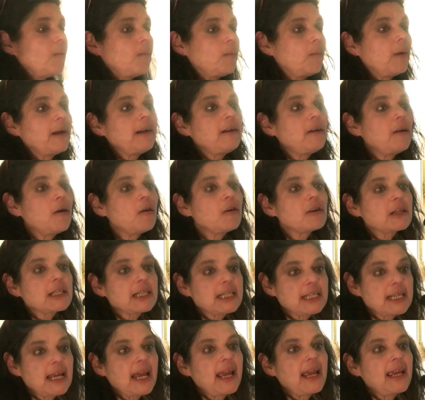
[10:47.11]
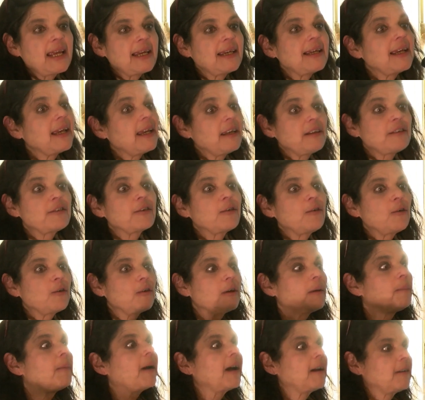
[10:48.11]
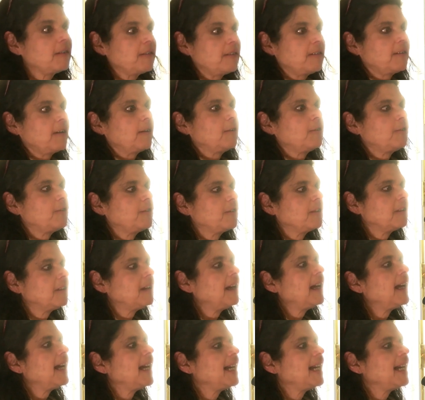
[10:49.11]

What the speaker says: We're not saying it's all about social,